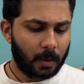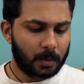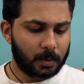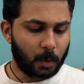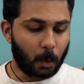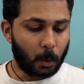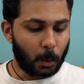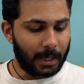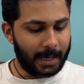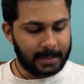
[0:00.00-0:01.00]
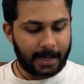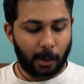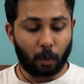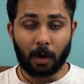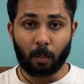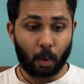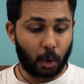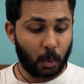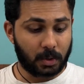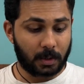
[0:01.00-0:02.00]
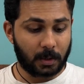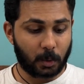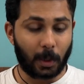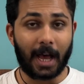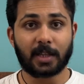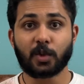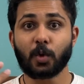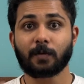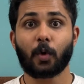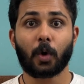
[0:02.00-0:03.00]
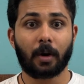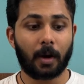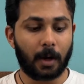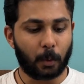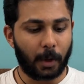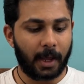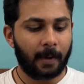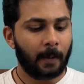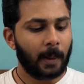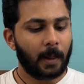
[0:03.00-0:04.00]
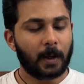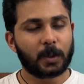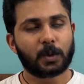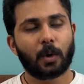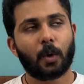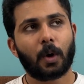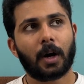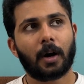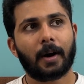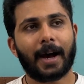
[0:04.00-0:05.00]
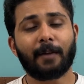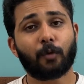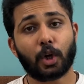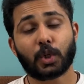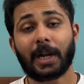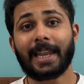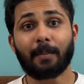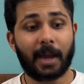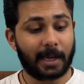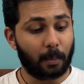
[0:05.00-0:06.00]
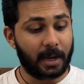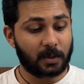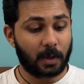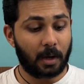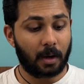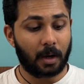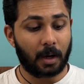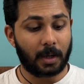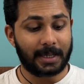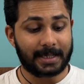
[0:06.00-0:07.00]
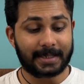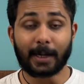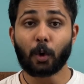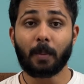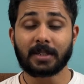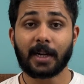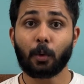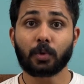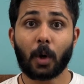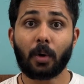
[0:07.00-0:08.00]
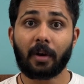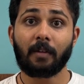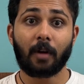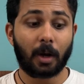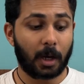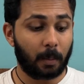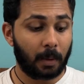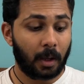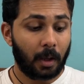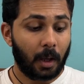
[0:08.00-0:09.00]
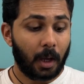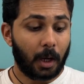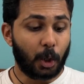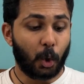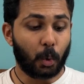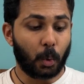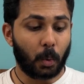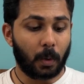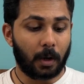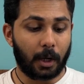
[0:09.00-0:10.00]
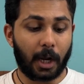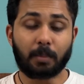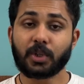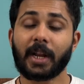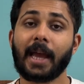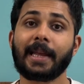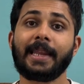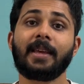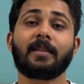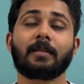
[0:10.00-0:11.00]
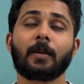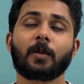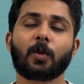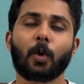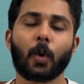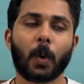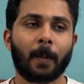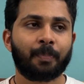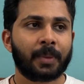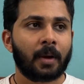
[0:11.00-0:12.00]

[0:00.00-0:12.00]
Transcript: So let's get into one more news. So last news for today. So unfortunately, Michael Bracewell is set to miss the 2003 World Cup due to ruptured Achilles. So